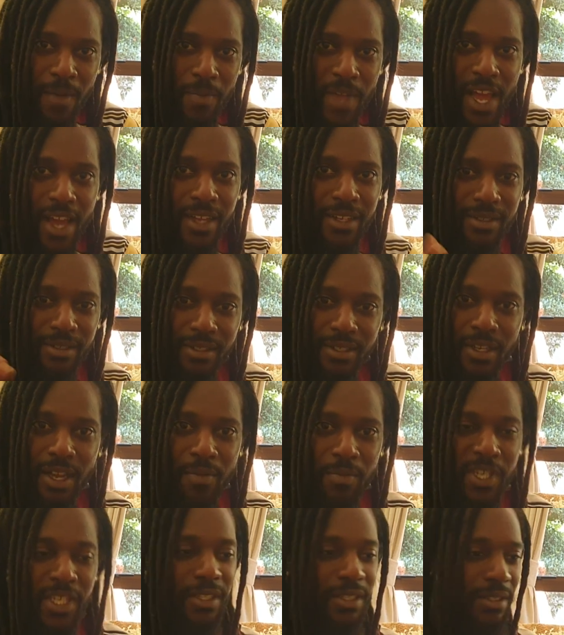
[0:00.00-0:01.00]
And
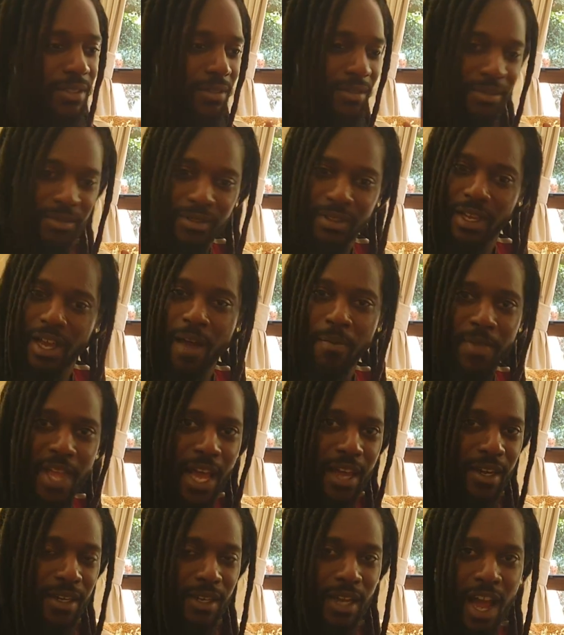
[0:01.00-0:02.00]

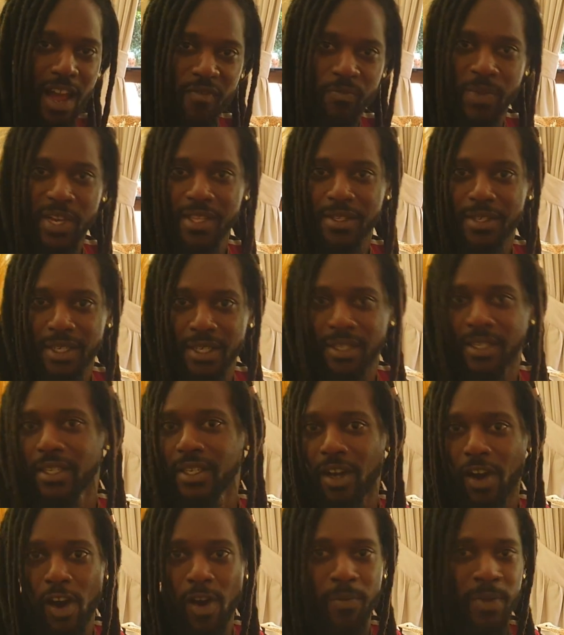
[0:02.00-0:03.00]
I've been to the
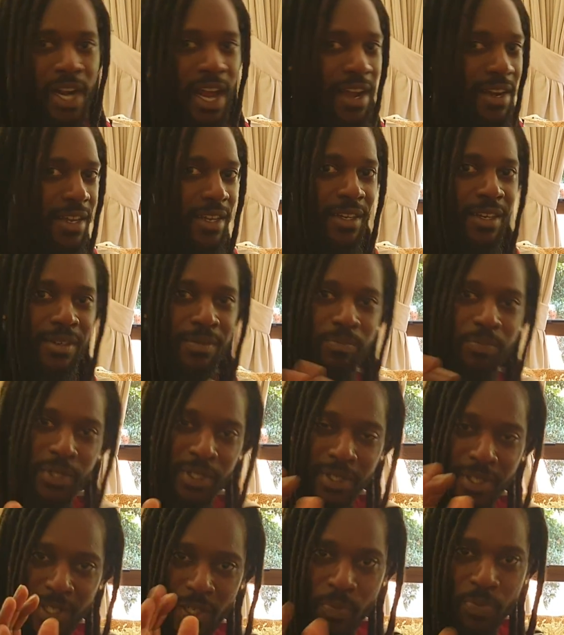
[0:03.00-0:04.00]
DR, but I didn't
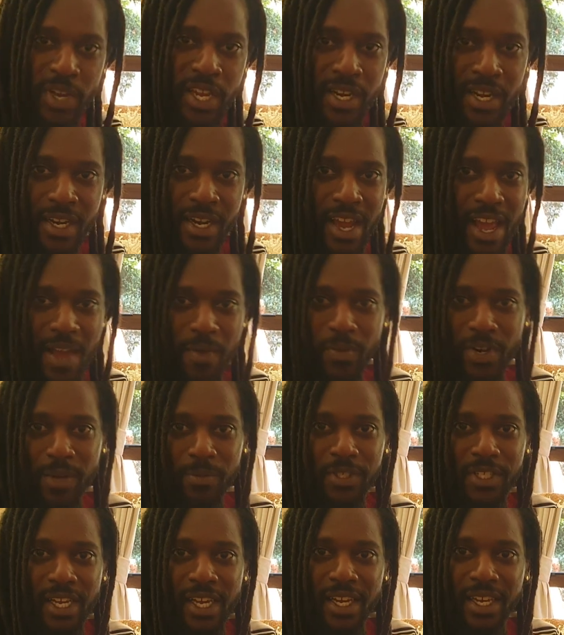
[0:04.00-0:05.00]
participate in that. But
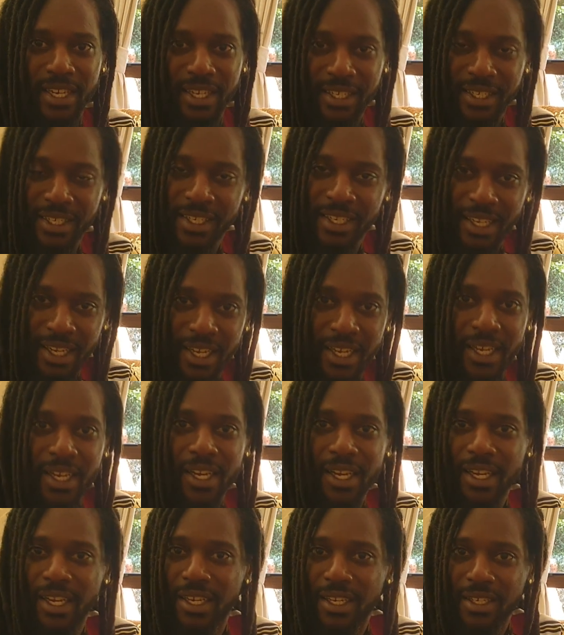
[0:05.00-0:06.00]
I'm saying,
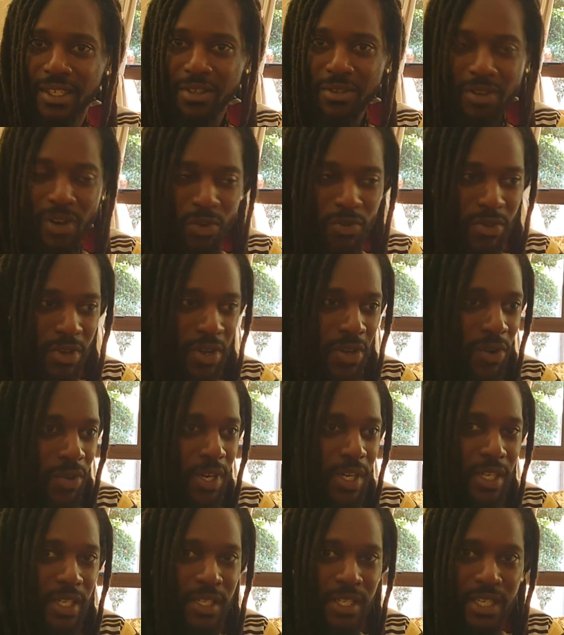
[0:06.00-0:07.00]
you could
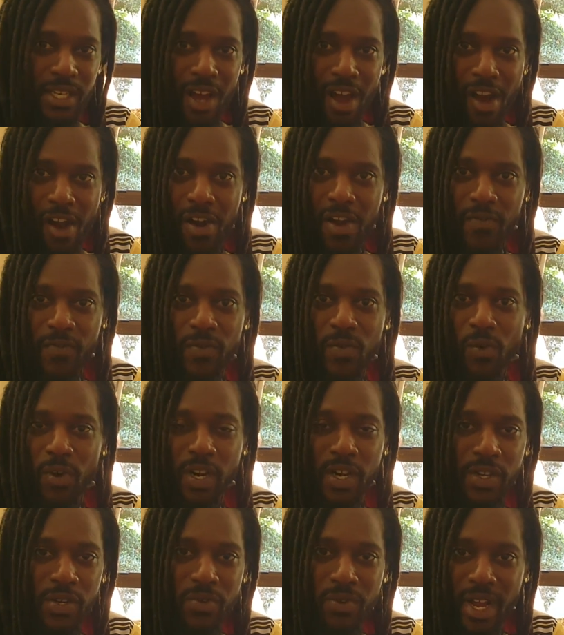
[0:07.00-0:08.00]
go to the DR if you
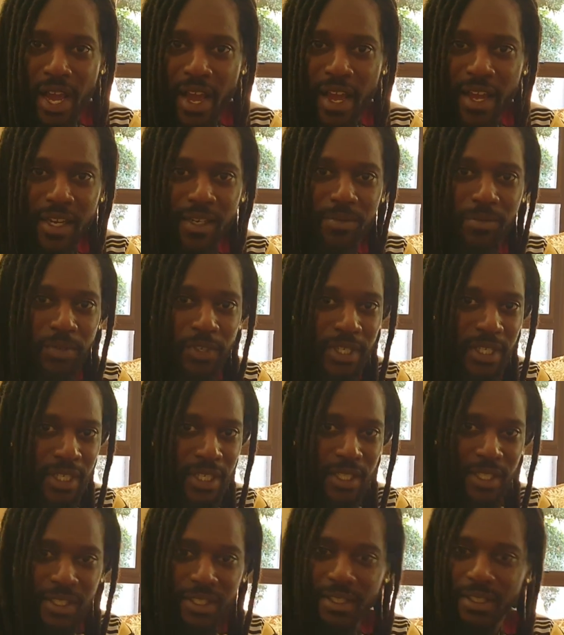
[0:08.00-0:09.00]
want to do that.
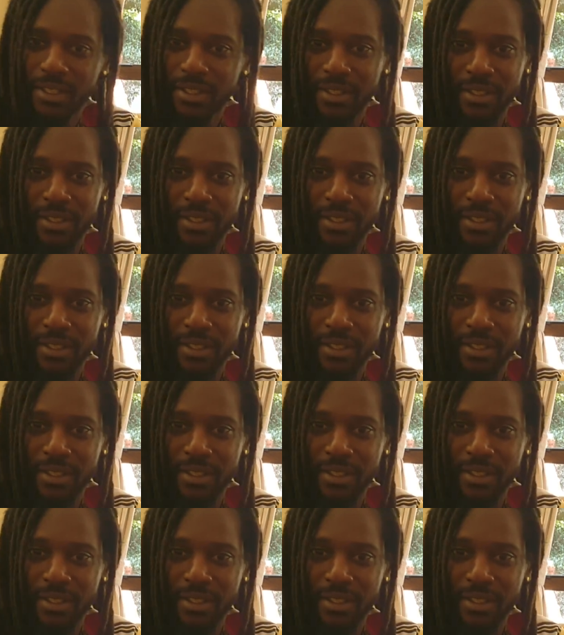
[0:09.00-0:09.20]
But,